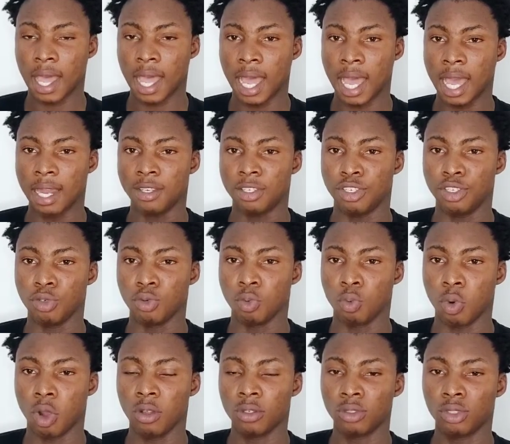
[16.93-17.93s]
and you
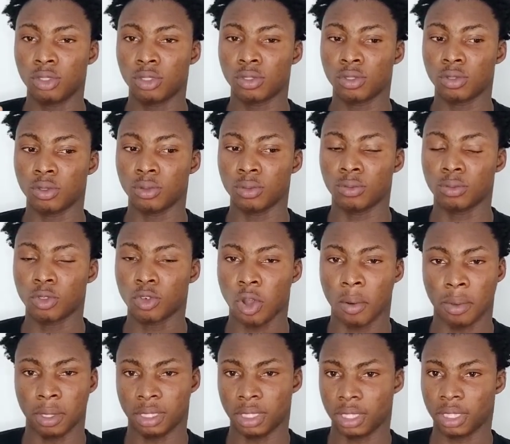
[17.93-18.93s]
want to
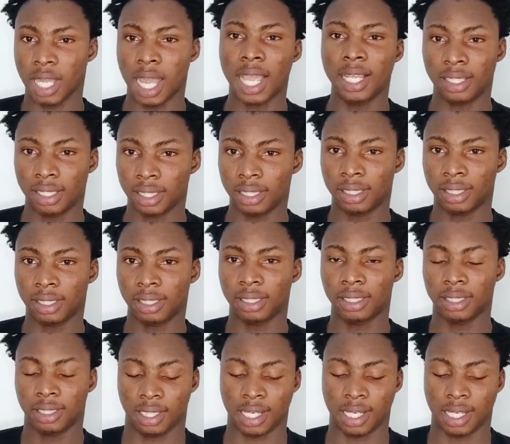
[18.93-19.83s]
commoditize it,